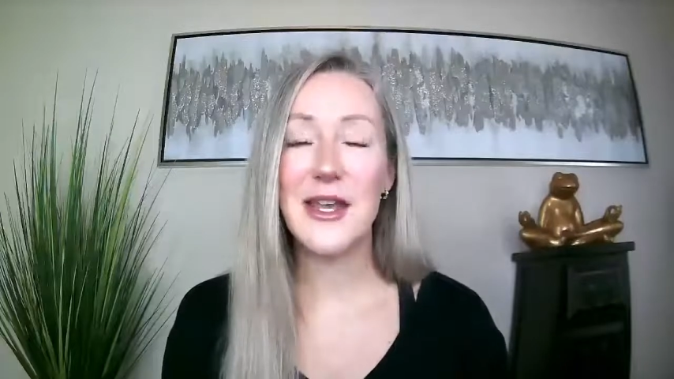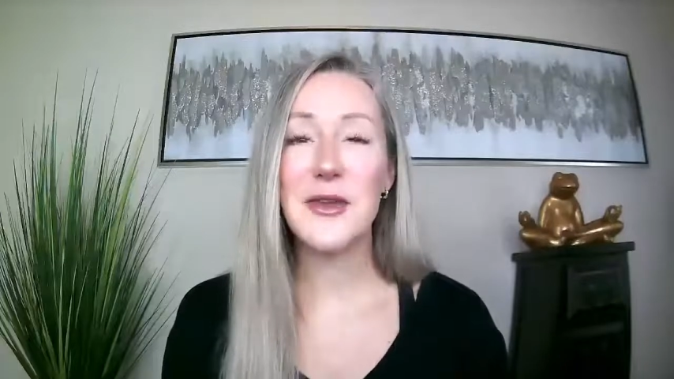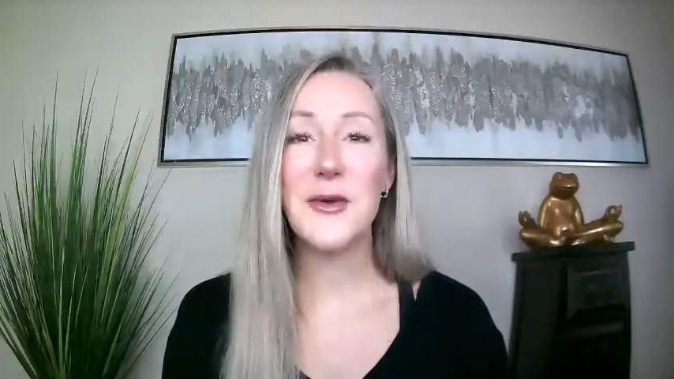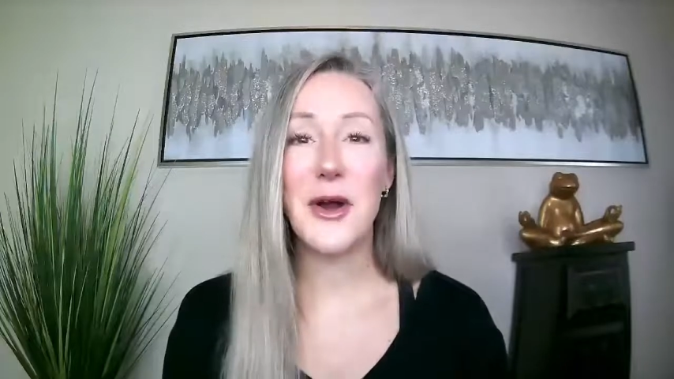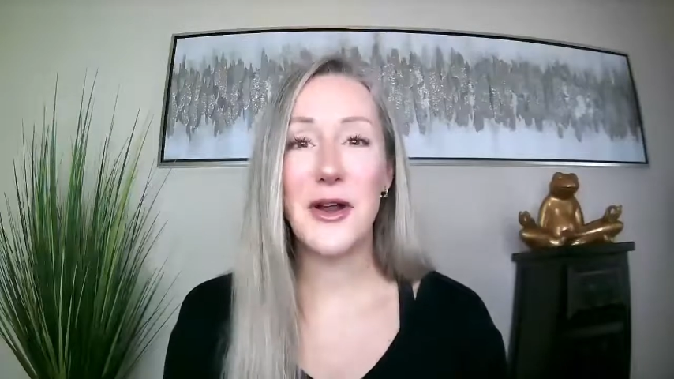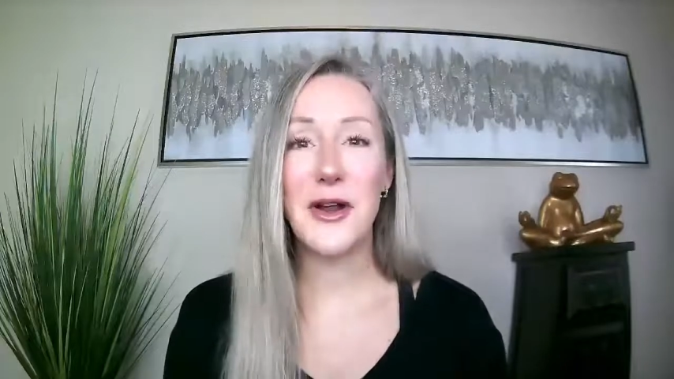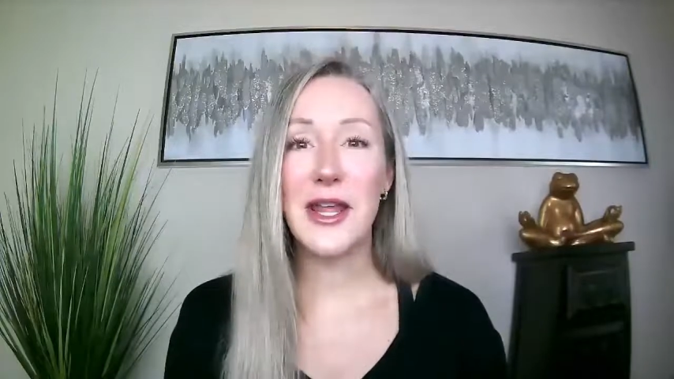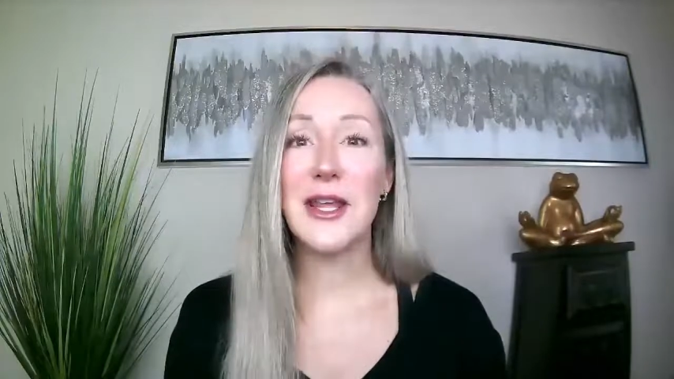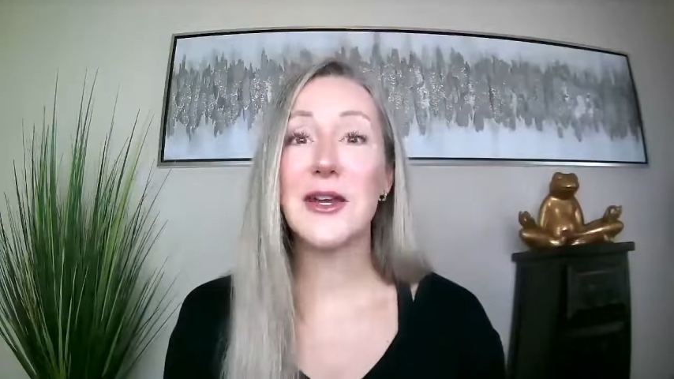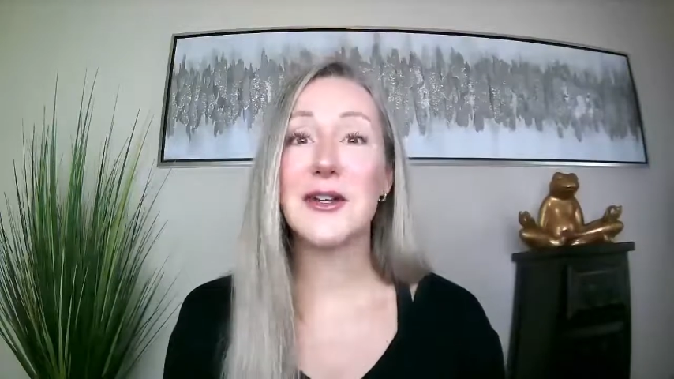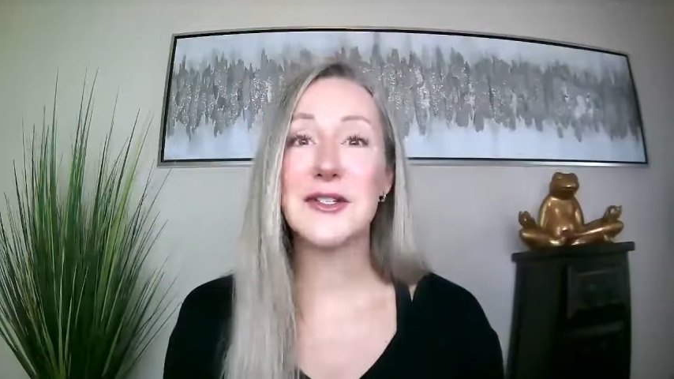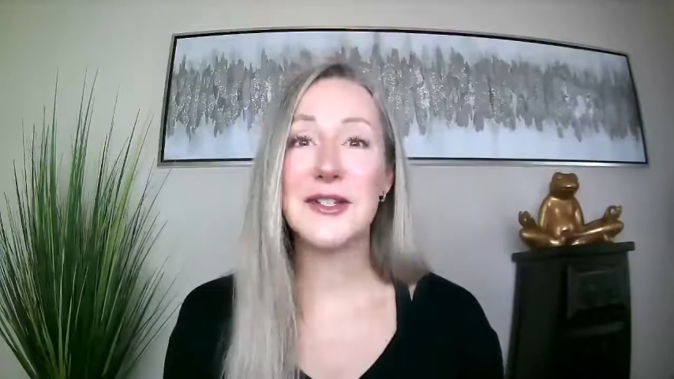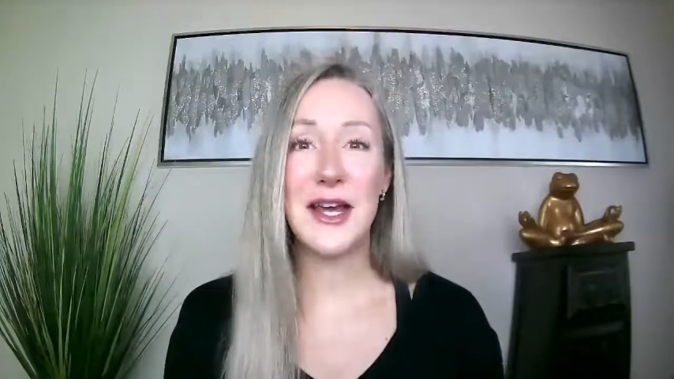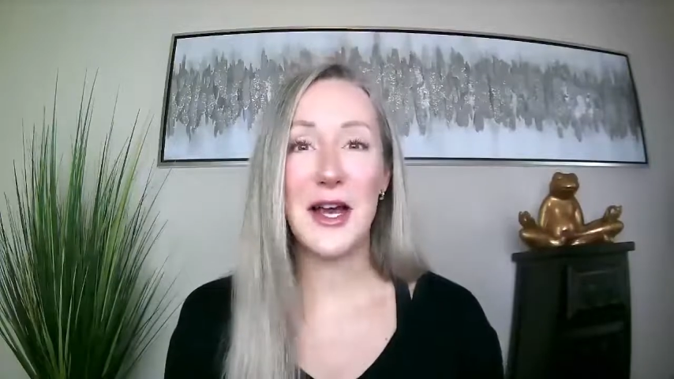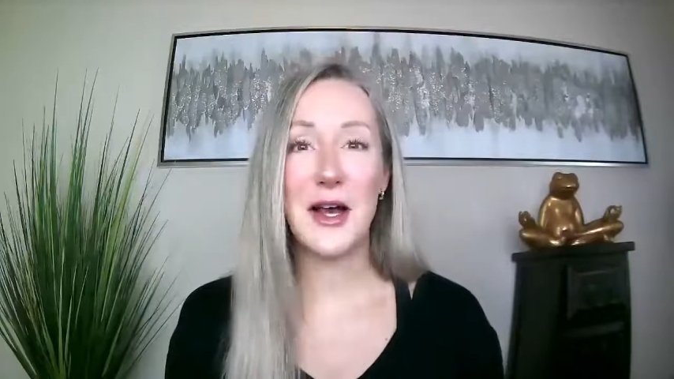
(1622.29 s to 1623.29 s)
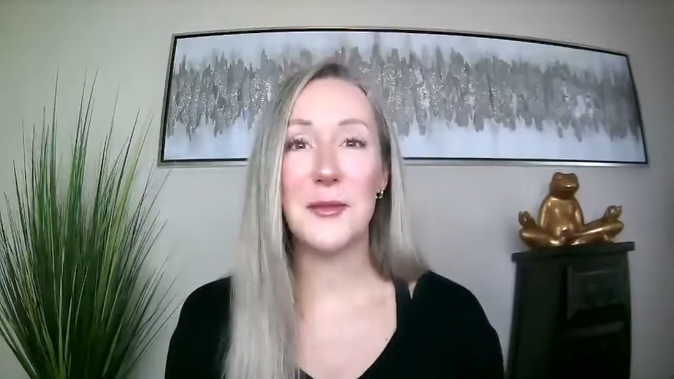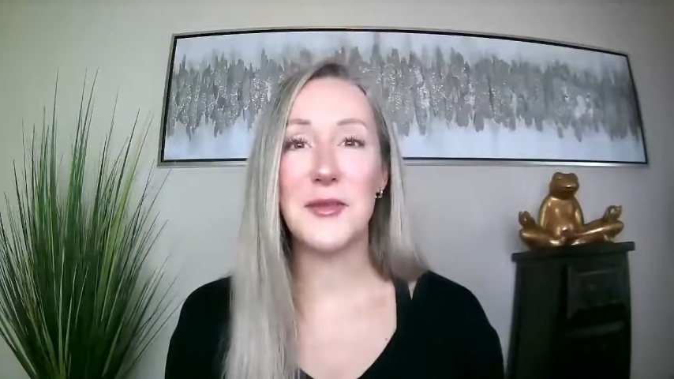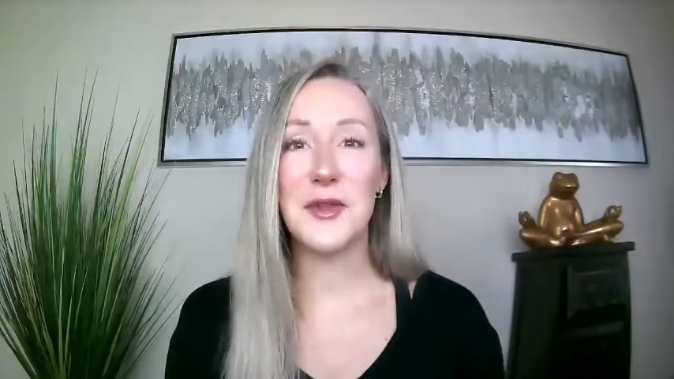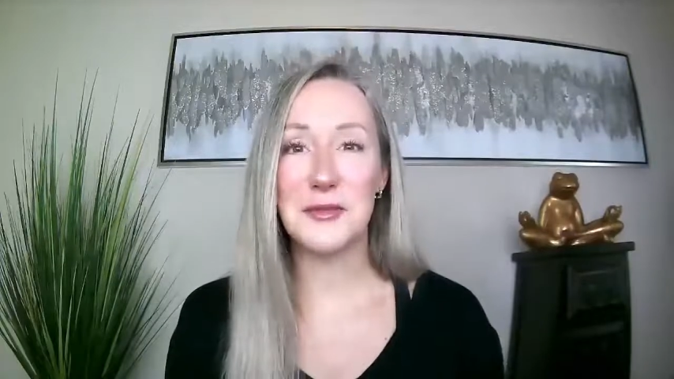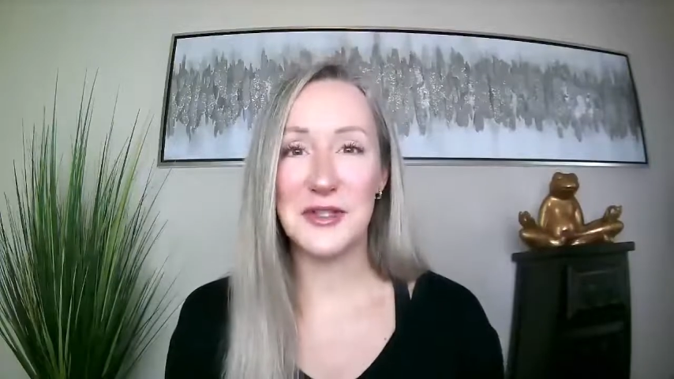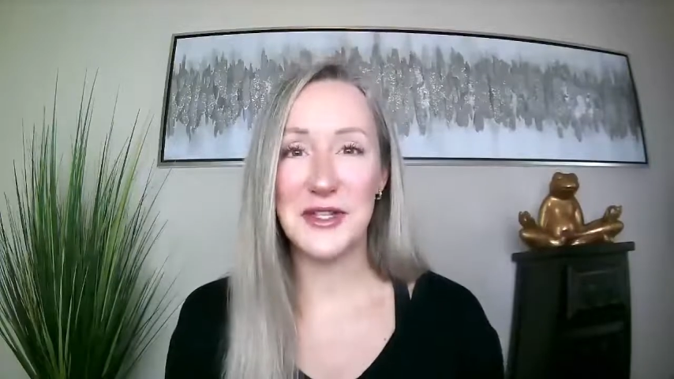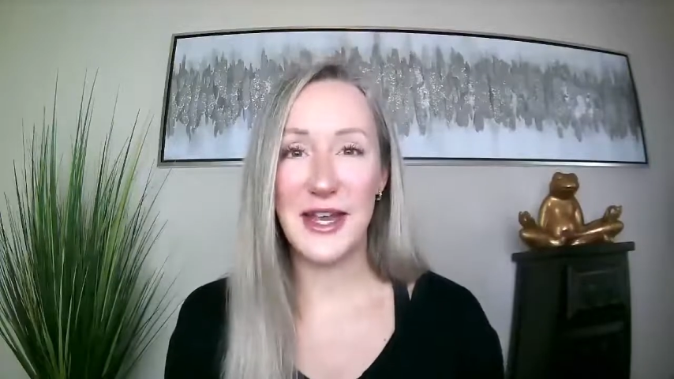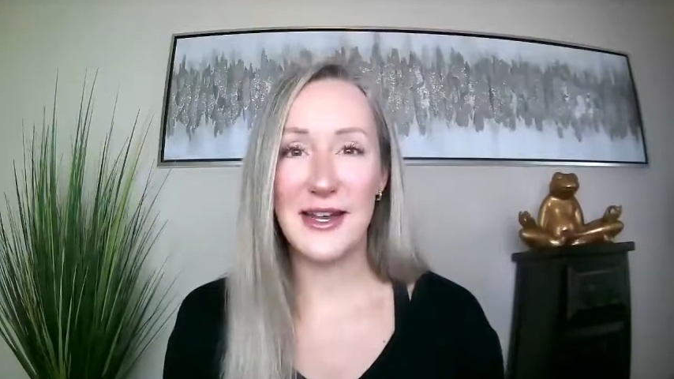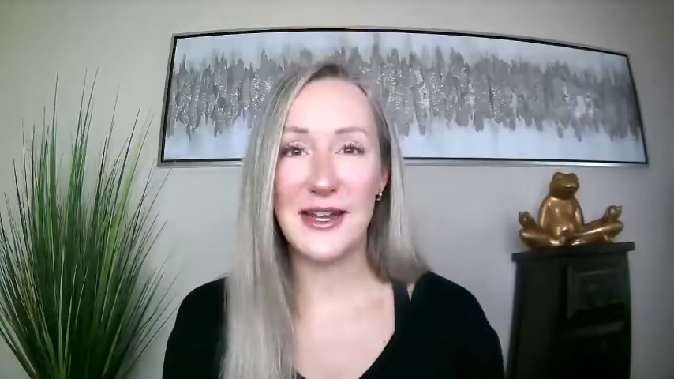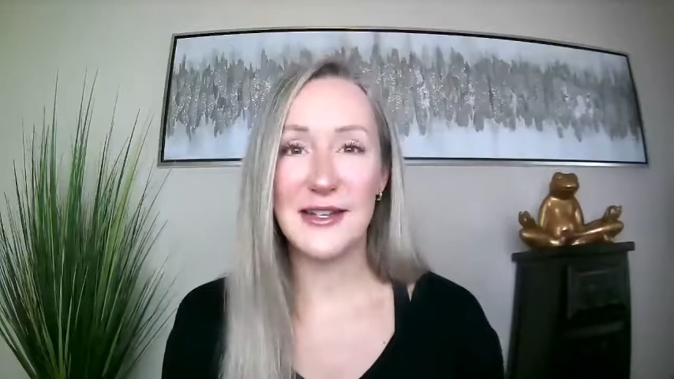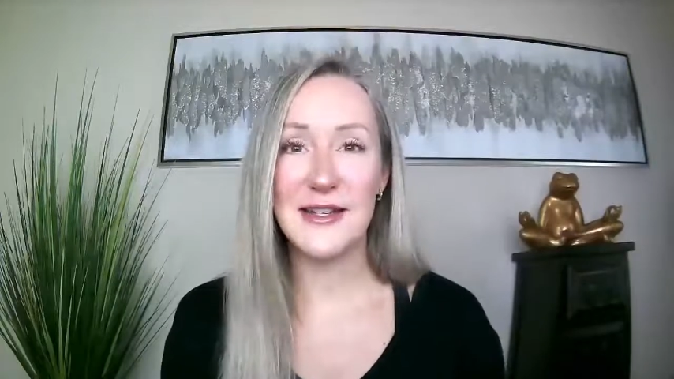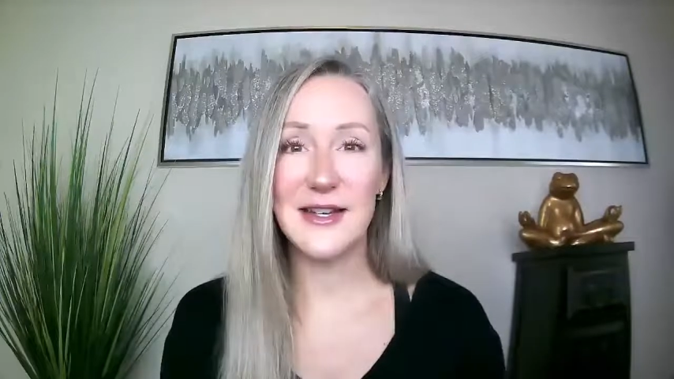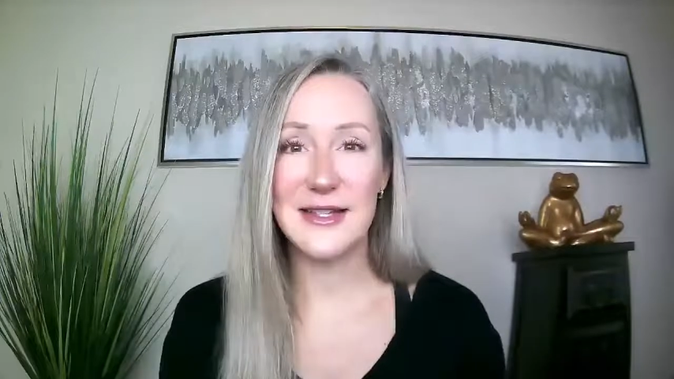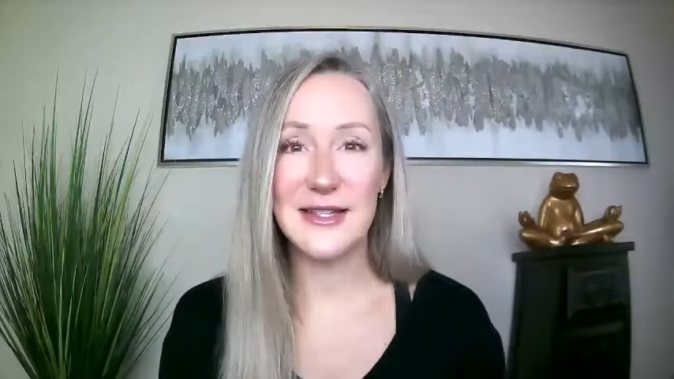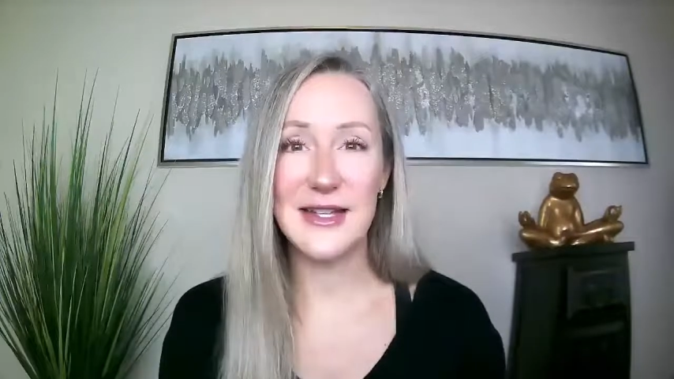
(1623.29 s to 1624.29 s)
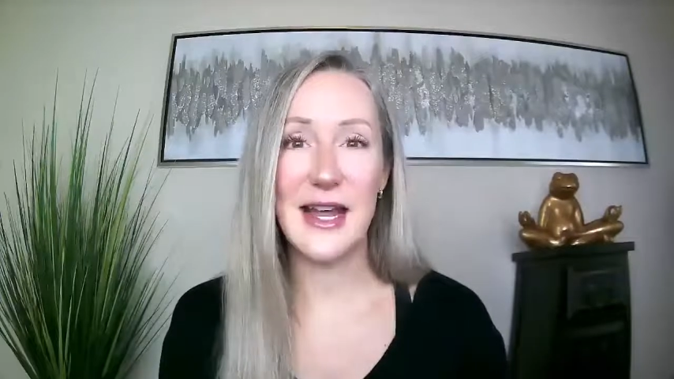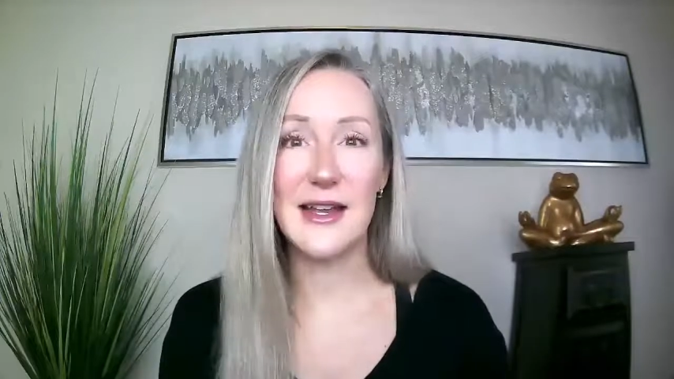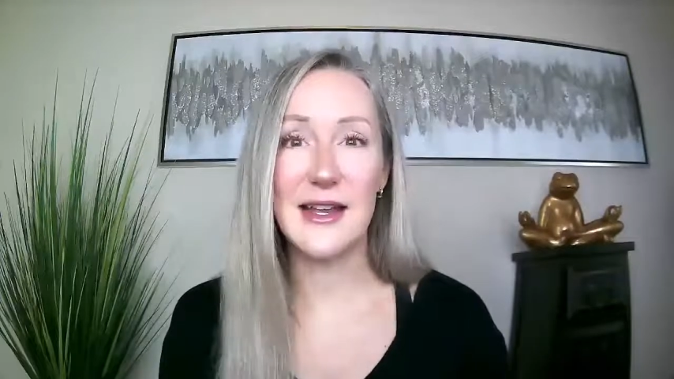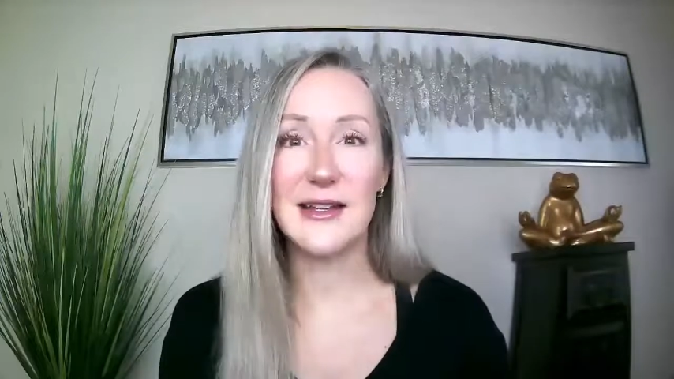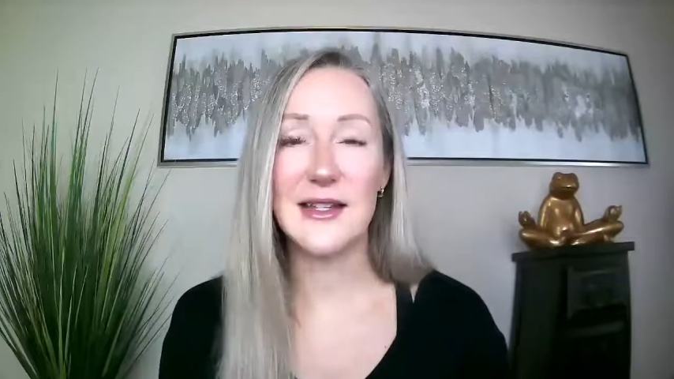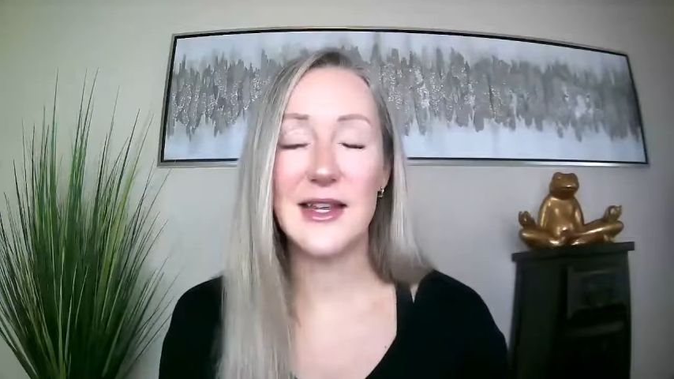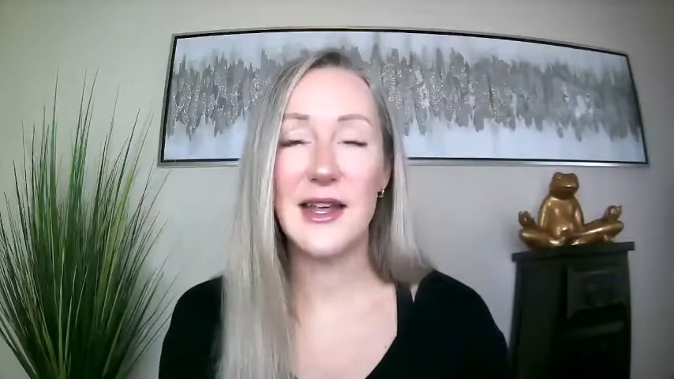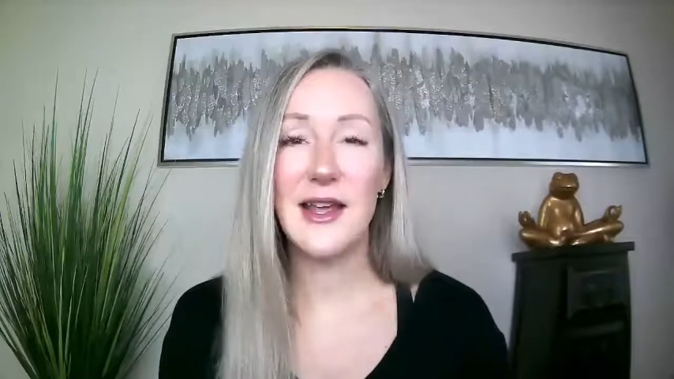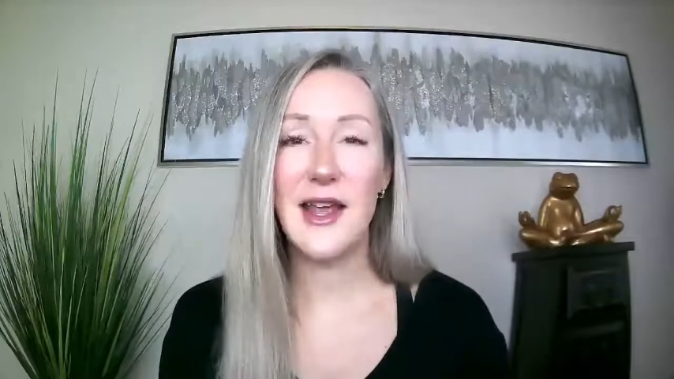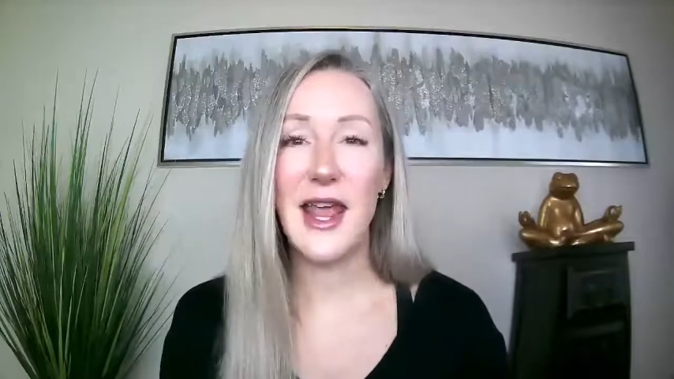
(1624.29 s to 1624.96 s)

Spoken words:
You are here to help the planet ascend,